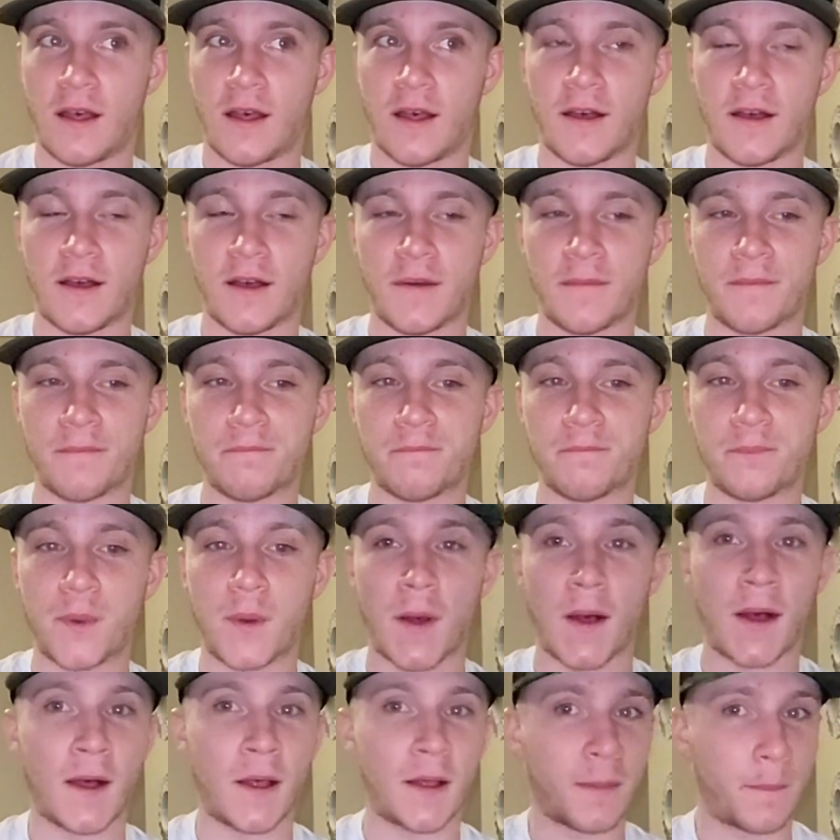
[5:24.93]
um,
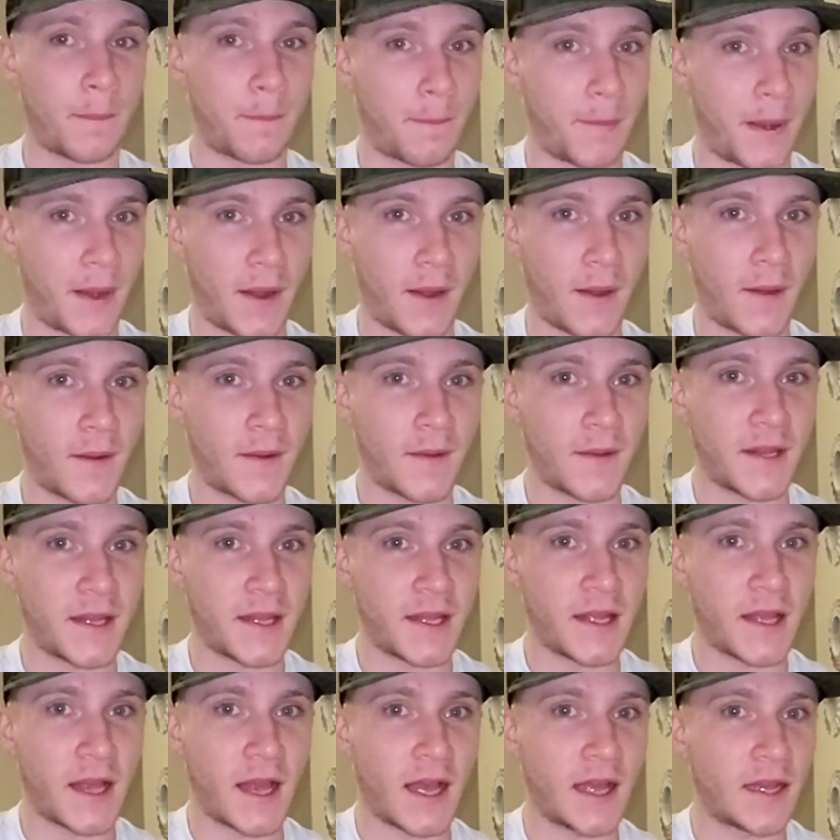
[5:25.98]
but
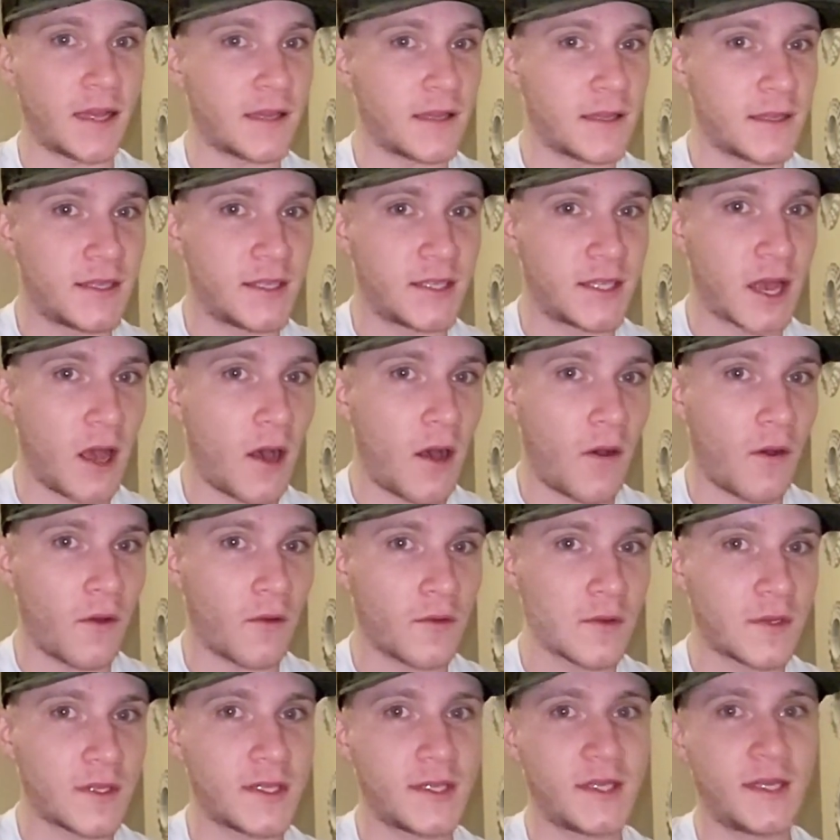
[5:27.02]
apparently I
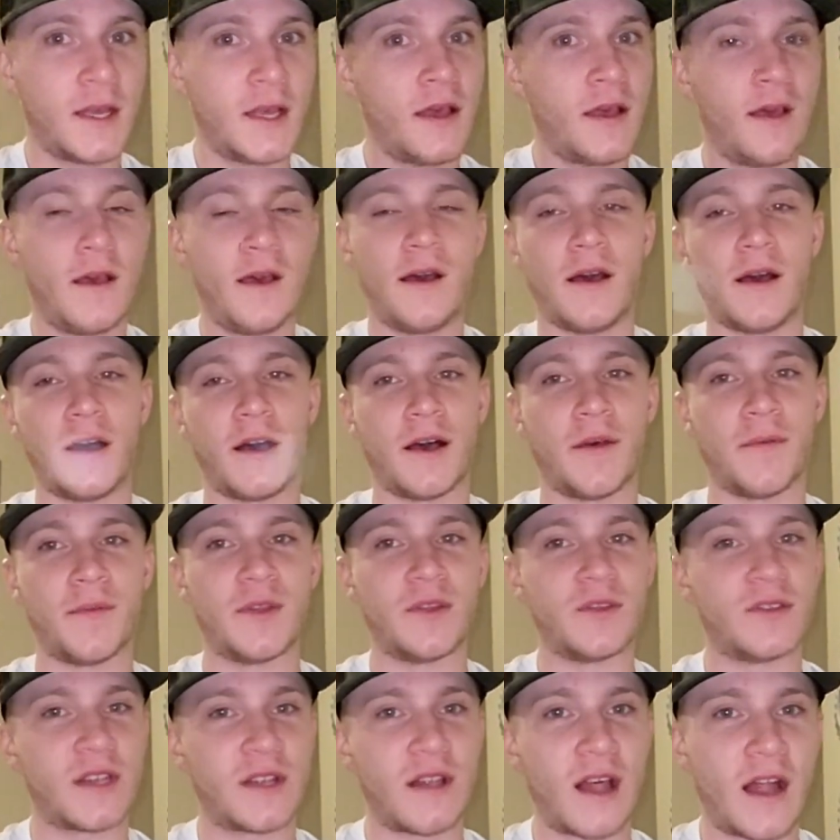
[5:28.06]
don't. Um,
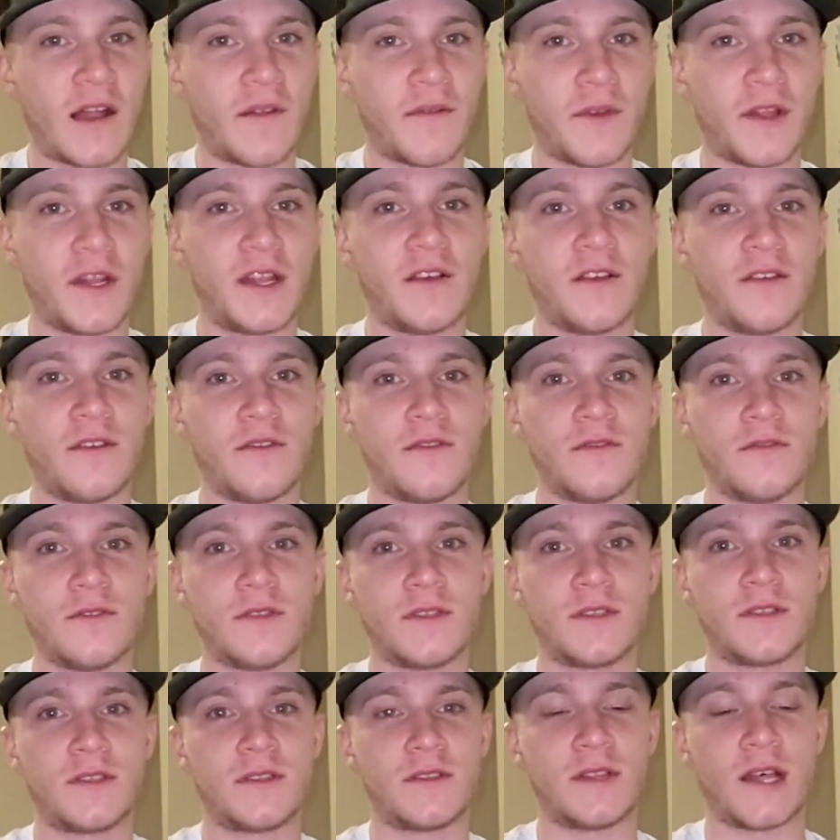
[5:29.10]
there's a lot of
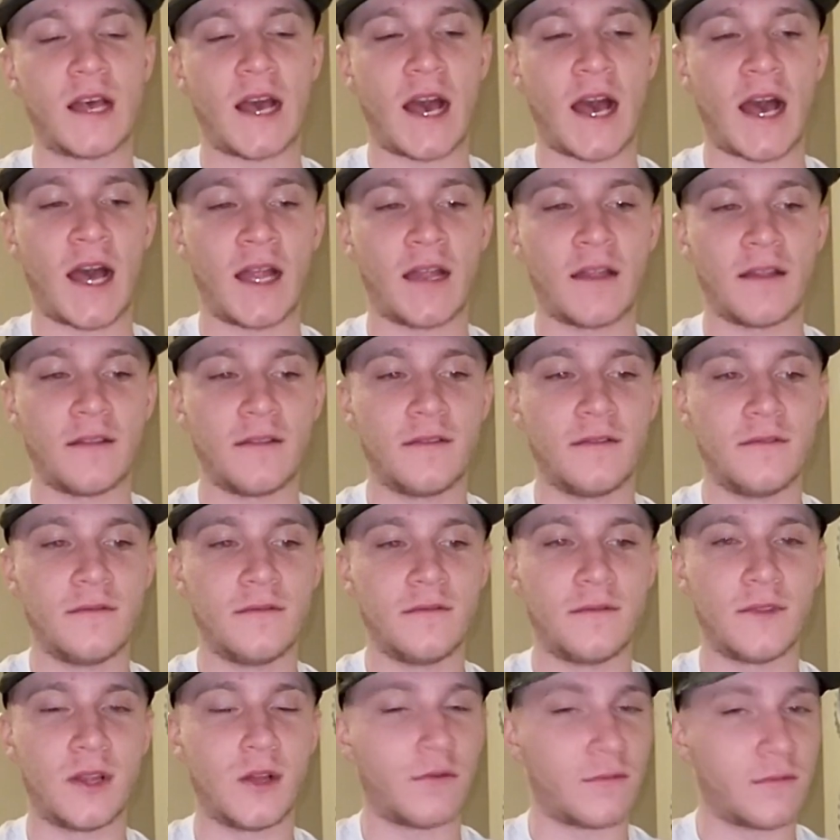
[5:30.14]
videos that
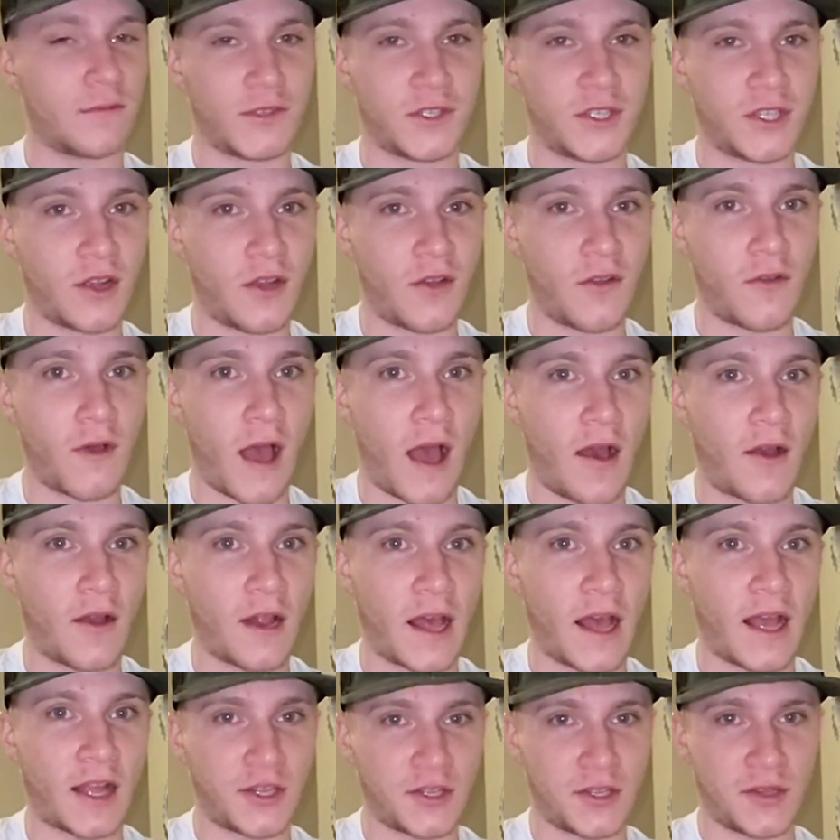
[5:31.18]
don't show how to
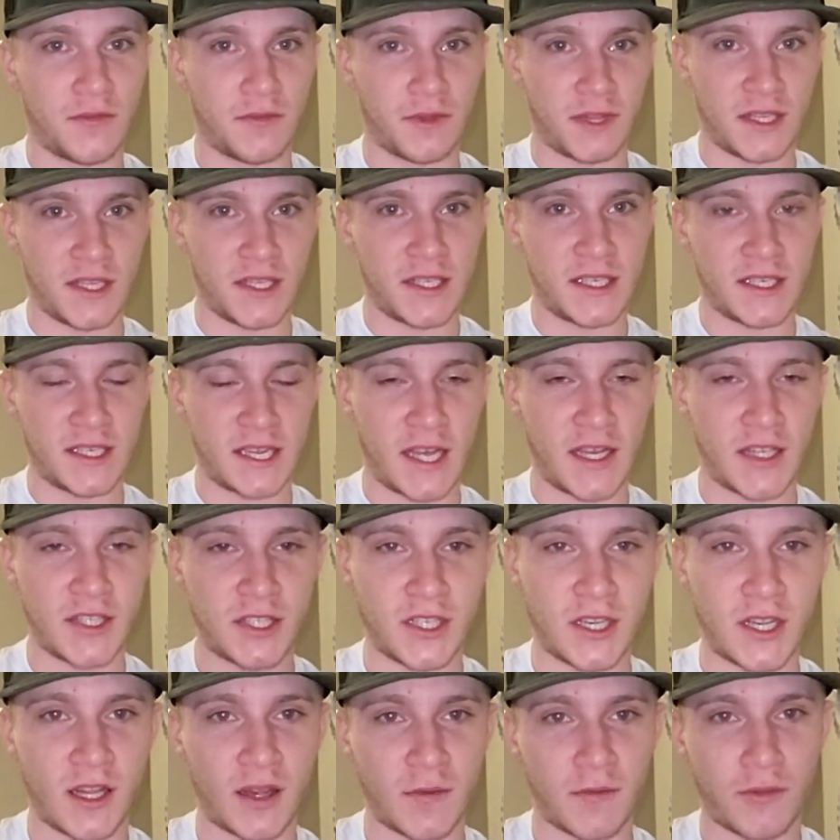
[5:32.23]
actually release the
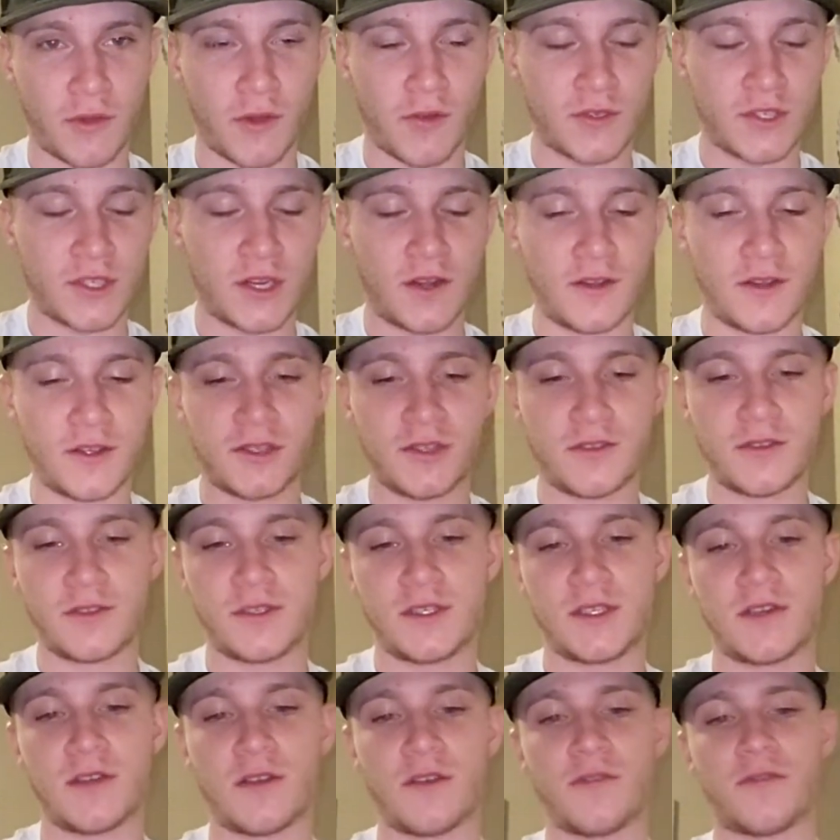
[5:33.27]
tension on the ProCharger,
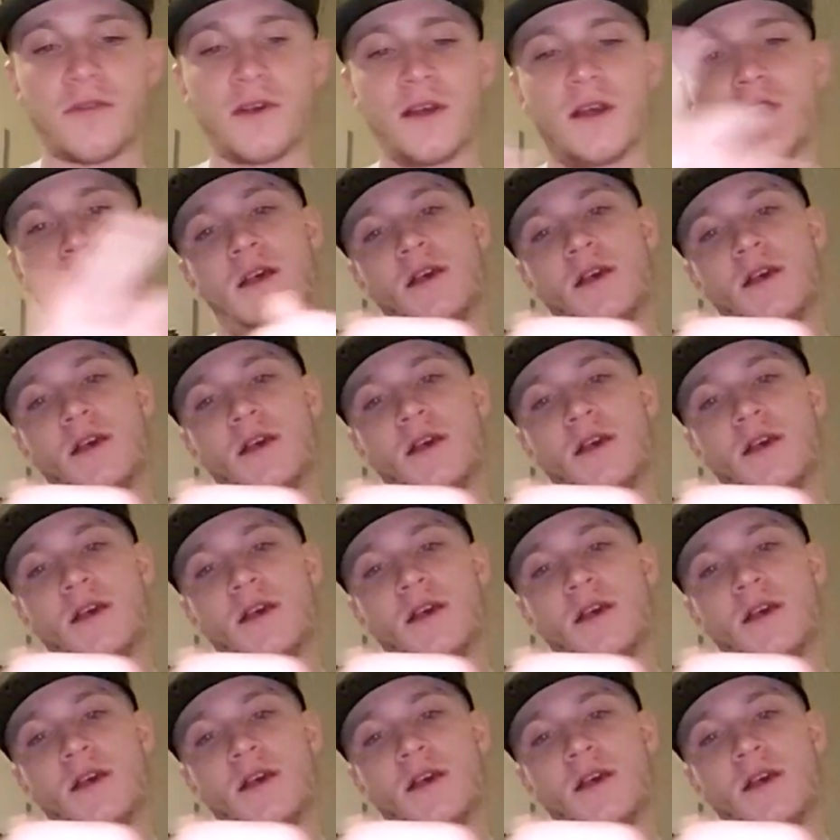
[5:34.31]
so